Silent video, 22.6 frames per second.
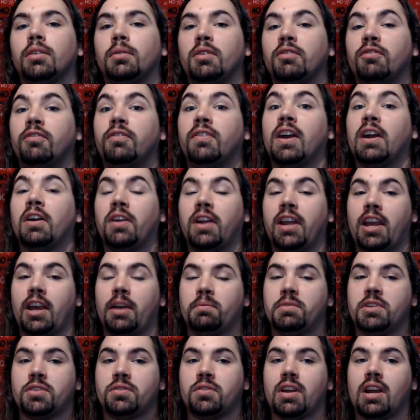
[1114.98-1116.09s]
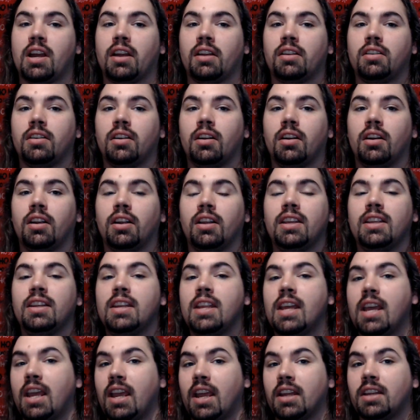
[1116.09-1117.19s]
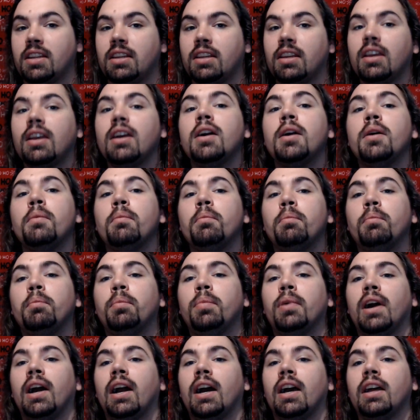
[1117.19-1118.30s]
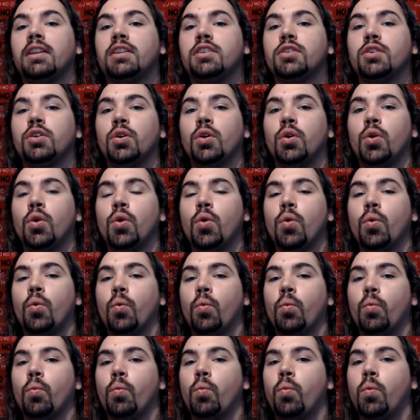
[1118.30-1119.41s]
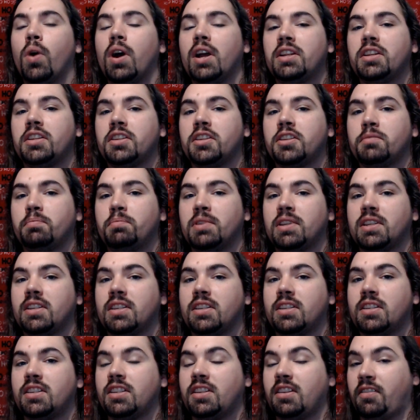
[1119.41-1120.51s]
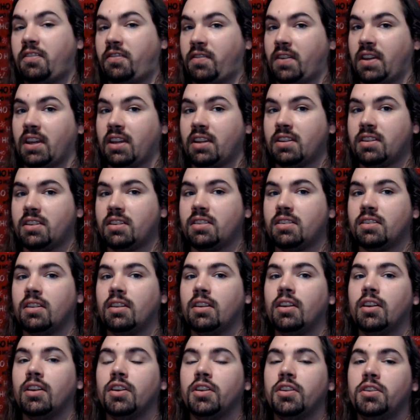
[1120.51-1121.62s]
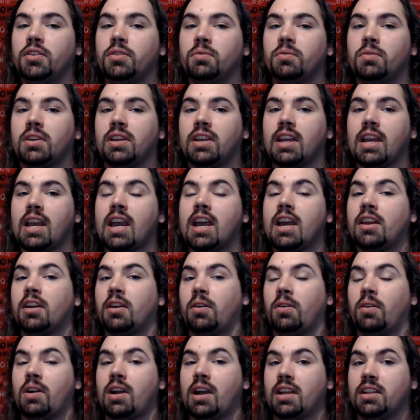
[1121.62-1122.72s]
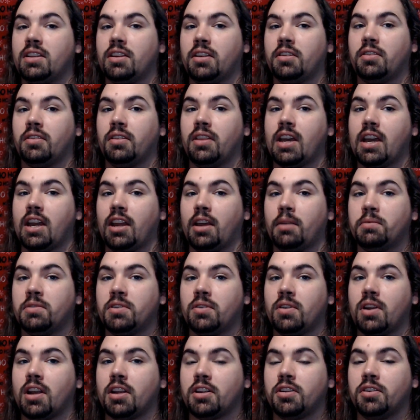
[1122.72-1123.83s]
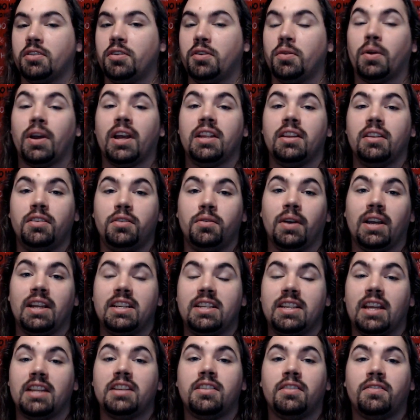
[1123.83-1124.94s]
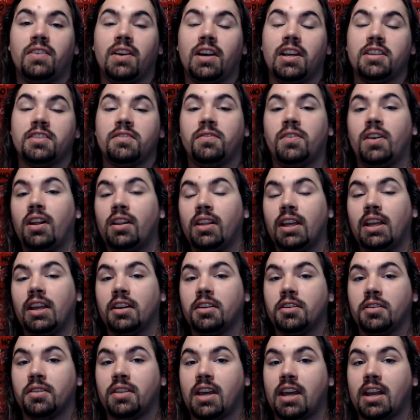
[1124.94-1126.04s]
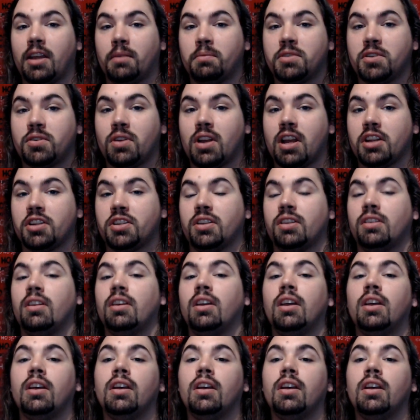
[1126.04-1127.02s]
very abstract, are innate, but what specifics you categorize under that abstraction, you identify as falling under that abstraction,